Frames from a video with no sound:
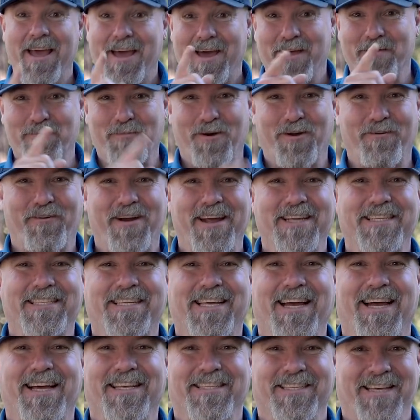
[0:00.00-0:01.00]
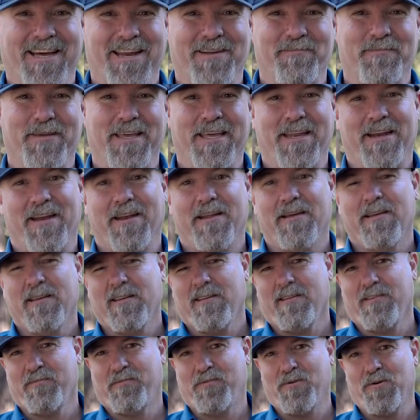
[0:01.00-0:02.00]
And my race car is going to be in it,
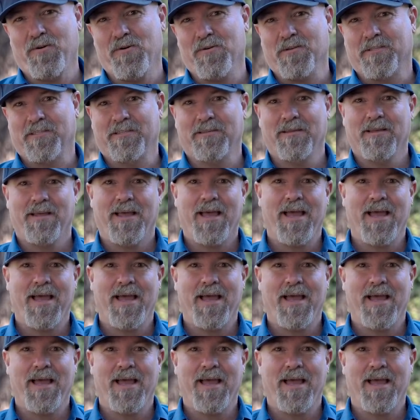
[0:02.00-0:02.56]
of course.